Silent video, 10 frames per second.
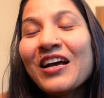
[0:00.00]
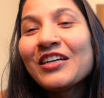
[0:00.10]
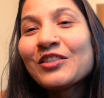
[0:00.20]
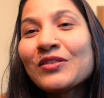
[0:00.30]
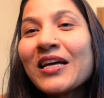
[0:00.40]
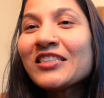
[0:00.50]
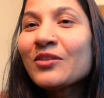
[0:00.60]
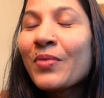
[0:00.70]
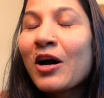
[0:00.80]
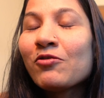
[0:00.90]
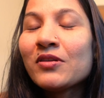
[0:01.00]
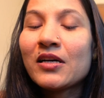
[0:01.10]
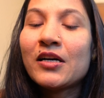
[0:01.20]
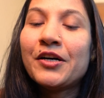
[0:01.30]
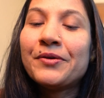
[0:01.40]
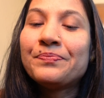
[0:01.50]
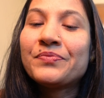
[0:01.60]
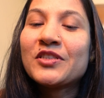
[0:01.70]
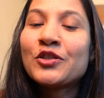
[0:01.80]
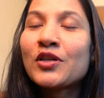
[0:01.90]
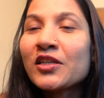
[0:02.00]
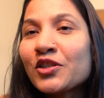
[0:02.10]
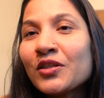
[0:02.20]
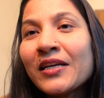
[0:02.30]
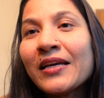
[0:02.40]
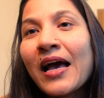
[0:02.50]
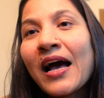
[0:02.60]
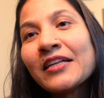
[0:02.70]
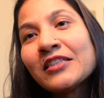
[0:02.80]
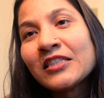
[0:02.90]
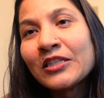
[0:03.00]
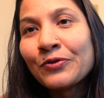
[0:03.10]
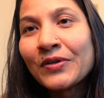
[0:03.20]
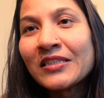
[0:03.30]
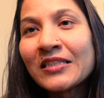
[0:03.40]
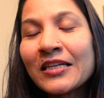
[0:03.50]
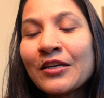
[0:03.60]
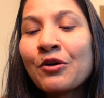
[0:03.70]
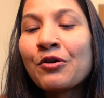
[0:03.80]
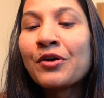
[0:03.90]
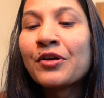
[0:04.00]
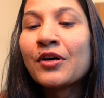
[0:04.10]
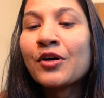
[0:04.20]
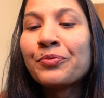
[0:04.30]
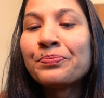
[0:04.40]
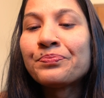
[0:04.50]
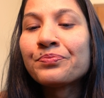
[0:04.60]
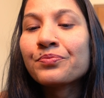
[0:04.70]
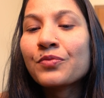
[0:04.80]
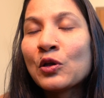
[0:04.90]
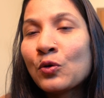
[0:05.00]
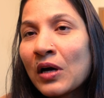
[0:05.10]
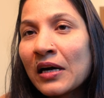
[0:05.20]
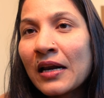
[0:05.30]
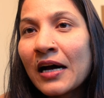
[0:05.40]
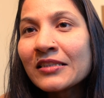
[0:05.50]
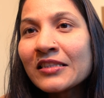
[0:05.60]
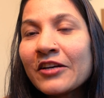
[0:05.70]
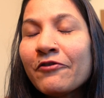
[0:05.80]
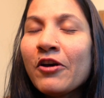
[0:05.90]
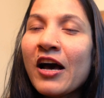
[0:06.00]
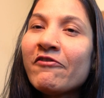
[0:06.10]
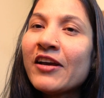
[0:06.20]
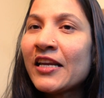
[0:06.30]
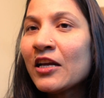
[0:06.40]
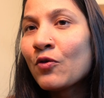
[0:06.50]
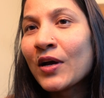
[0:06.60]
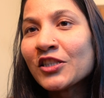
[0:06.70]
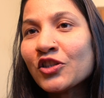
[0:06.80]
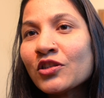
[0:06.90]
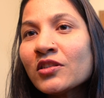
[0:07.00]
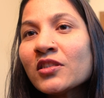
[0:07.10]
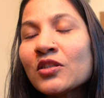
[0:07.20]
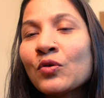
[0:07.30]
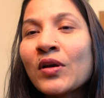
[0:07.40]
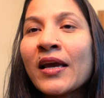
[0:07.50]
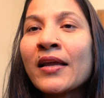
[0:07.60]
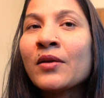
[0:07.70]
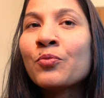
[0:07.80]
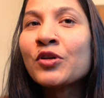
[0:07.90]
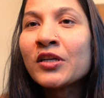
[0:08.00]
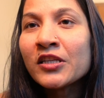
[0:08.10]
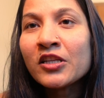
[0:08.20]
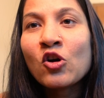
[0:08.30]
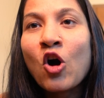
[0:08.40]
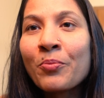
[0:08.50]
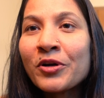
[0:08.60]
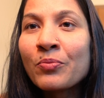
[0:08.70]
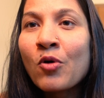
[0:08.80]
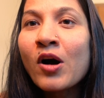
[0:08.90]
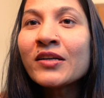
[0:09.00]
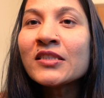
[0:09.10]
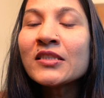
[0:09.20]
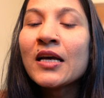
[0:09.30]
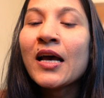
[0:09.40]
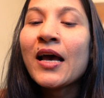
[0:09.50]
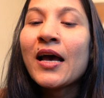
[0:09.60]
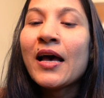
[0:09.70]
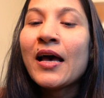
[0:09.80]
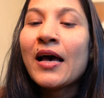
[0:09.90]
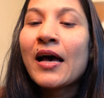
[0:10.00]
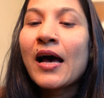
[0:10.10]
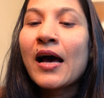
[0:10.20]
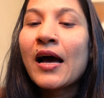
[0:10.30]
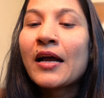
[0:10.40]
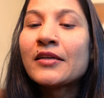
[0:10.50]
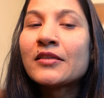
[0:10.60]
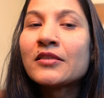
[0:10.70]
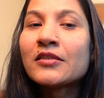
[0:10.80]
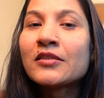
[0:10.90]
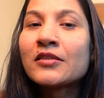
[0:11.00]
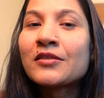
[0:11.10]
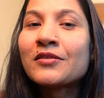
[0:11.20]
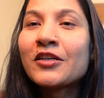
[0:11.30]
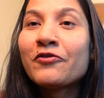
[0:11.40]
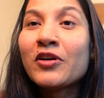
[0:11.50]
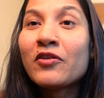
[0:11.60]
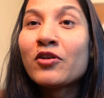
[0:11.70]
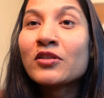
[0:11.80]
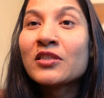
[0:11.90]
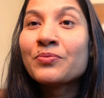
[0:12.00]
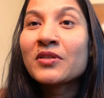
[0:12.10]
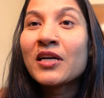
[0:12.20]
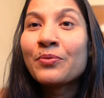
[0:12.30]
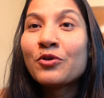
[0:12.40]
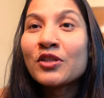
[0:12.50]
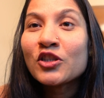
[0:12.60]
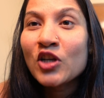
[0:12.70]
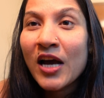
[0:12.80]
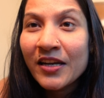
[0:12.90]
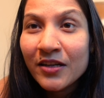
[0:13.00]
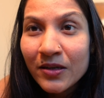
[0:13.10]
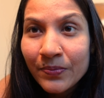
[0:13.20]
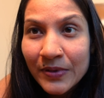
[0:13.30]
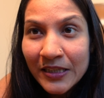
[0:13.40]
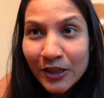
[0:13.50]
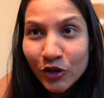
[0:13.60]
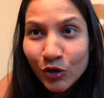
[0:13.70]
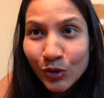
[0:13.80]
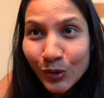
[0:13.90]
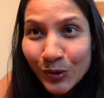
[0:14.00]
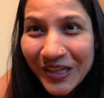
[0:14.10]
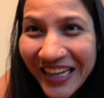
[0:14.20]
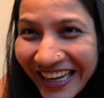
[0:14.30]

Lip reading: So that's about structuring and sequencing your yoga class. If you have any questions, you can put it in the comment box. And if you have not subscribed to the channel, please do.